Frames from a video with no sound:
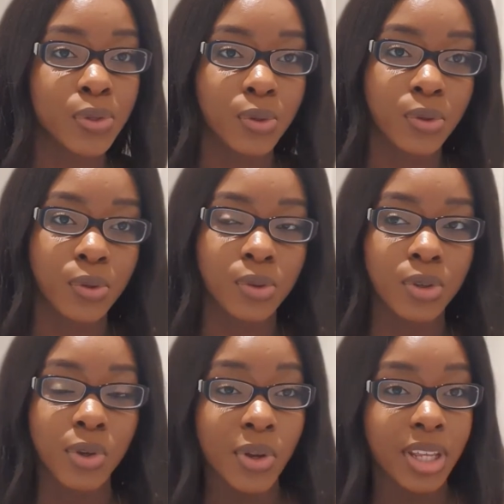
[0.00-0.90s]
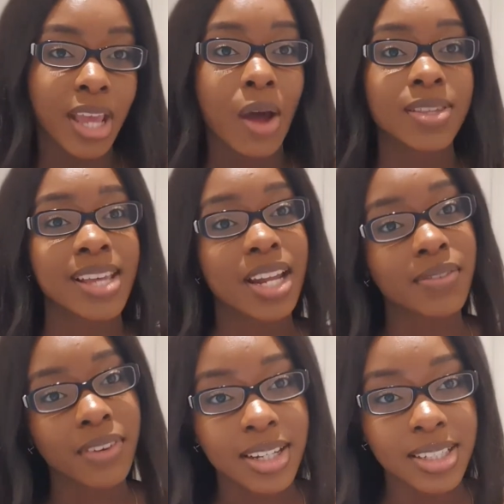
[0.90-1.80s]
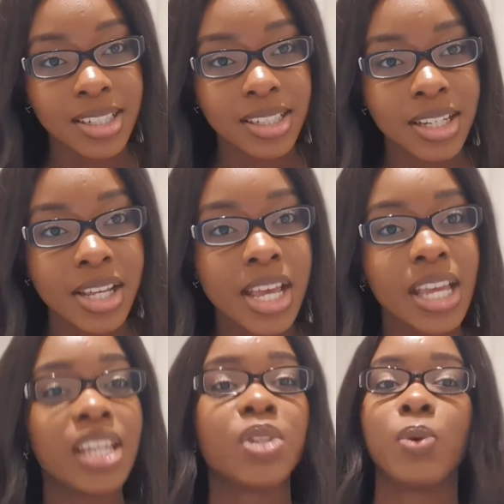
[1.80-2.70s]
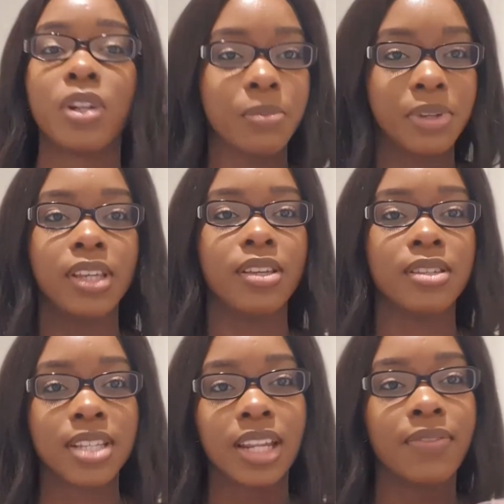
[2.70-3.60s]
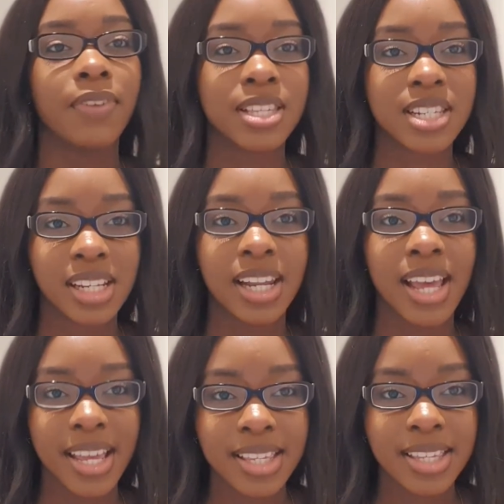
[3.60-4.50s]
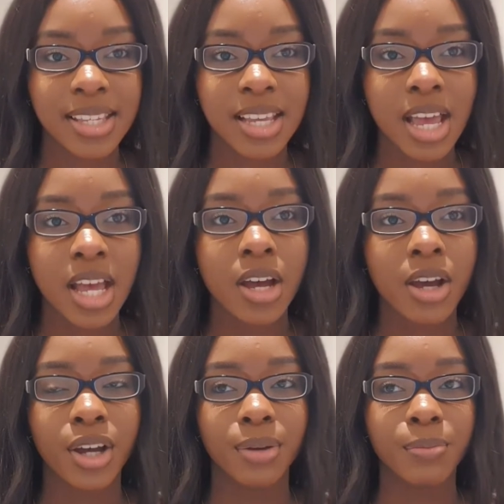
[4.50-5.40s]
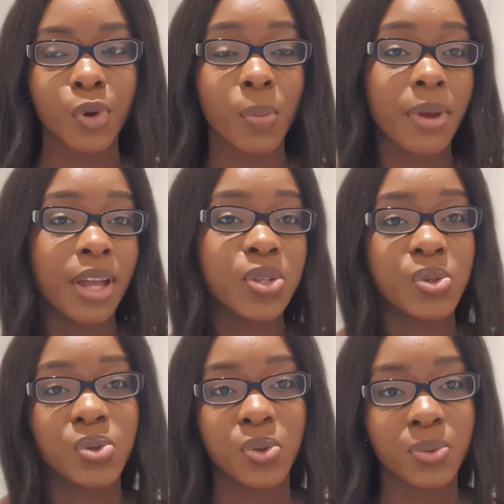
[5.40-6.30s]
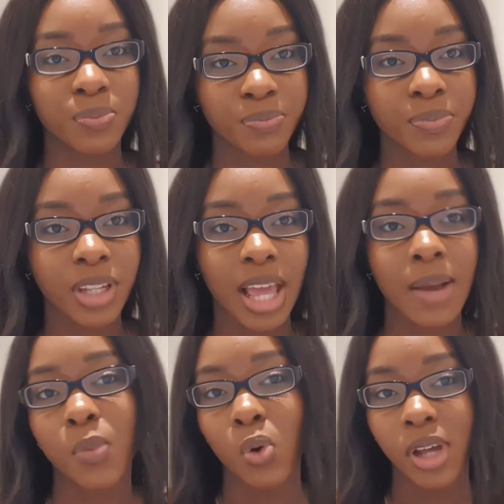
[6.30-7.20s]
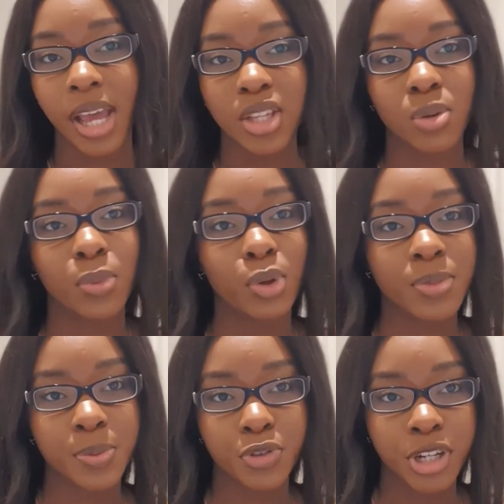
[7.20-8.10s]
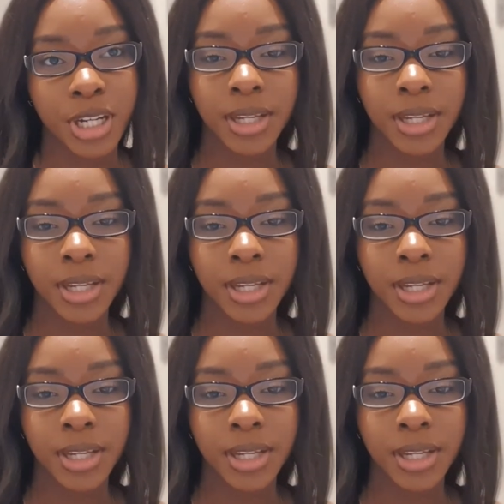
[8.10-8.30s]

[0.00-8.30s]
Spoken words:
uni outside of London, it will be significantly less compared to like Moorgate or Bloomsbury.